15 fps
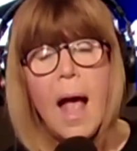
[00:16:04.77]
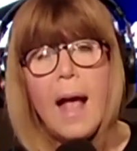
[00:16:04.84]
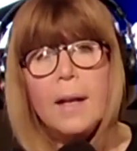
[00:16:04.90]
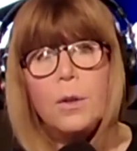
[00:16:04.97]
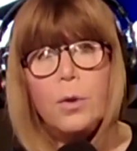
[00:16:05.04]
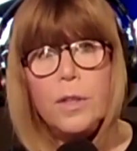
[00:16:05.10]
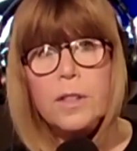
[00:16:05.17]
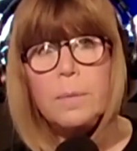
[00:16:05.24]

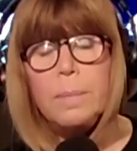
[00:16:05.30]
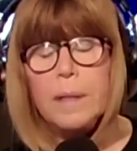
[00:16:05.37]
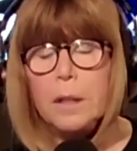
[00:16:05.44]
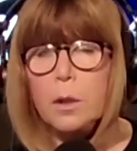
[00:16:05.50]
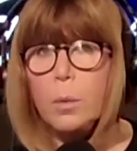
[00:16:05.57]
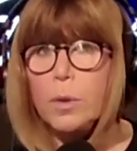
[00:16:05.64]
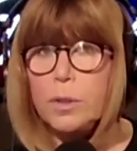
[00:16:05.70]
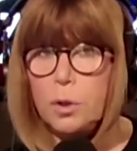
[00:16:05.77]
And Chris
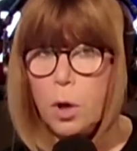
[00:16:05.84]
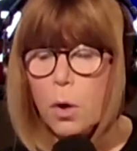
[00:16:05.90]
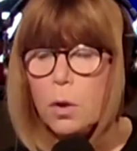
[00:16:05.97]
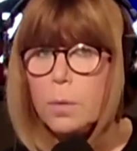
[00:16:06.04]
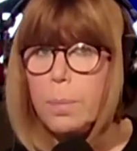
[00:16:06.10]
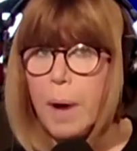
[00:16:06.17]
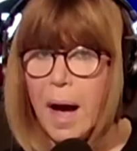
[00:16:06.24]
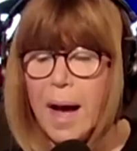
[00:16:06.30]
Miller was
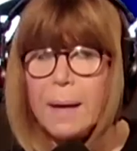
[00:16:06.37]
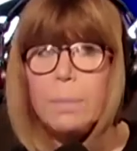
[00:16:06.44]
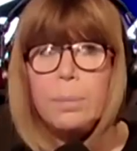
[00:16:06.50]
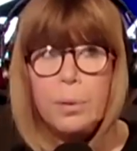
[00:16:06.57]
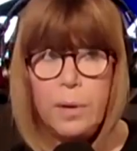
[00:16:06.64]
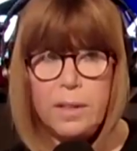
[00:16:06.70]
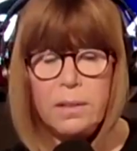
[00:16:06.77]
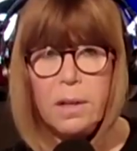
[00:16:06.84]
told by
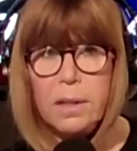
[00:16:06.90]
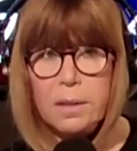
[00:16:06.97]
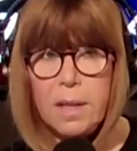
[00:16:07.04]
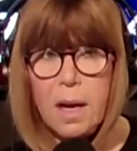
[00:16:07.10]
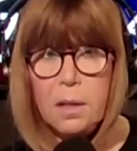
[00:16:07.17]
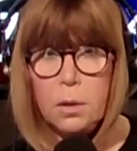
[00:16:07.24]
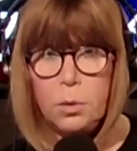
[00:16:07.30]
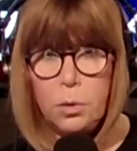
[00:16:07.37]
President
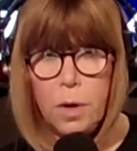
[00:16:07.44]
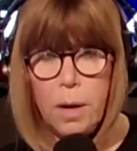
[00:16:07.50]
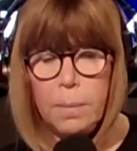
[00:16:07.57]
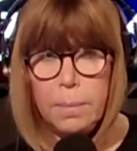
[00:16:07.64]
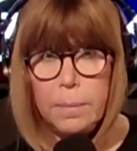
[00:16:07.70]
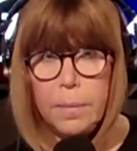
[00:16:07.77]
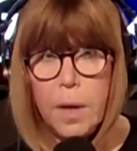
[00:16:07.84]
Donald Trump,